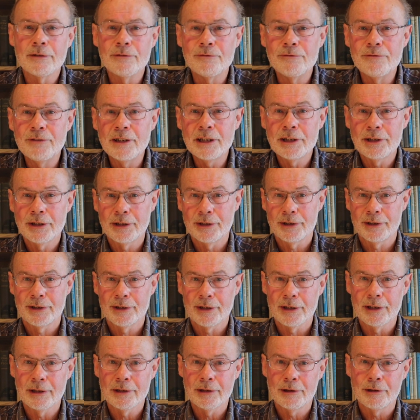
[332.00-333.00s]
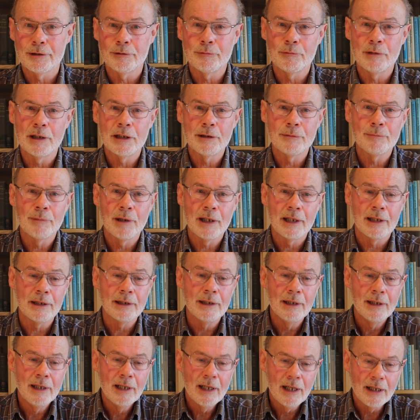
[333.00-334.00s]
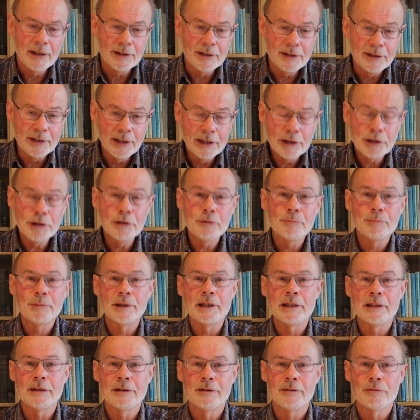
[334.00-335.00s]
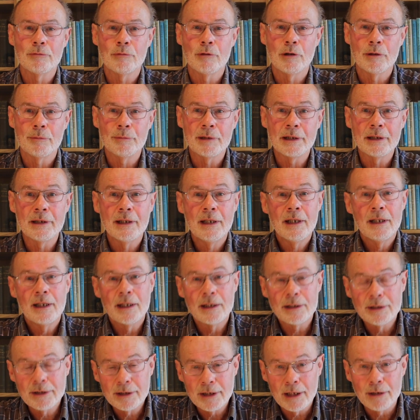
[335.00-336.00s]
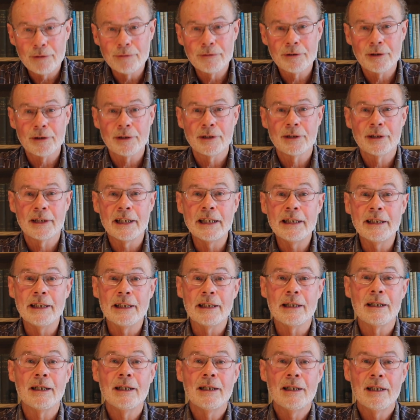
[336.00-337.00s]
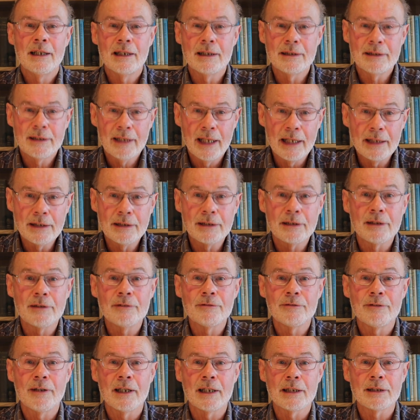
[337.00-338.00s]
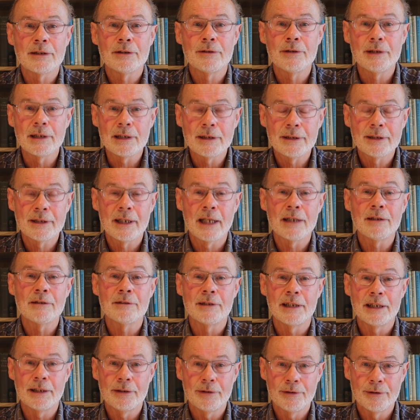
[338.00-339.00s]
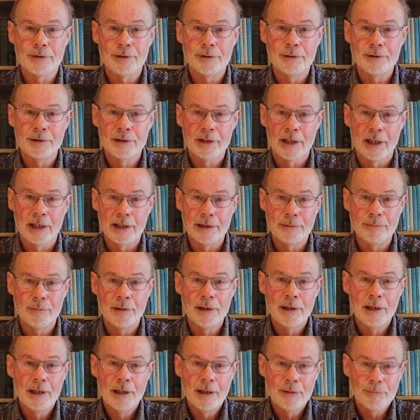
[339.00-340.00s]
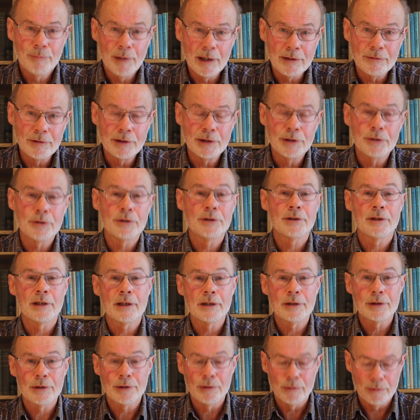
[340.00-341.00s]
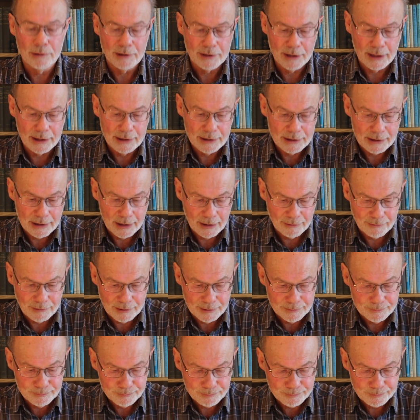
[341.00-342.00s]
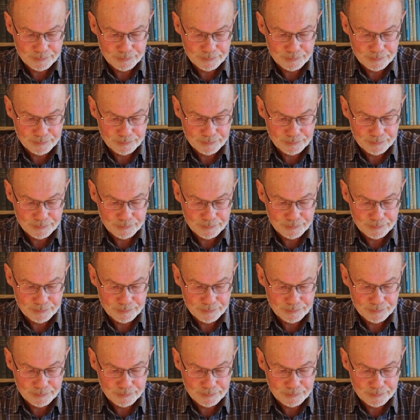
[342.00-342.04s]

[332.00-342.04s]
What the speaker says: of vicious circle whereby an initial period of warming is self-sustaining. It tends in fact to accelerate through time by reducing snow and ice cover.